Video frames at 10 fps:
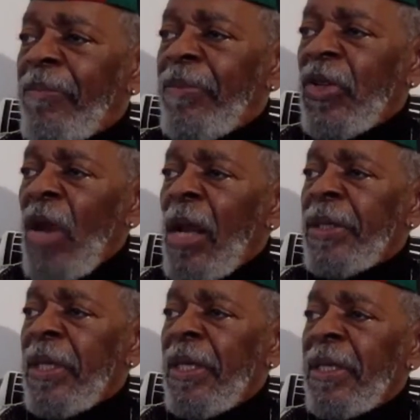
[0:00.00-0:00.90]

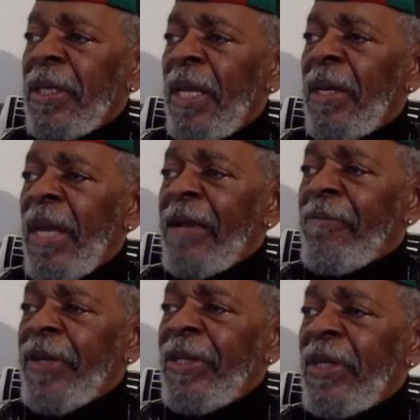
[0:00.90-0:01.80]
charlatans and
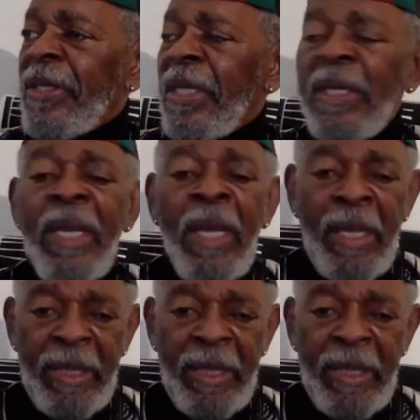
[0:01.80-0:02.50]
like preachers and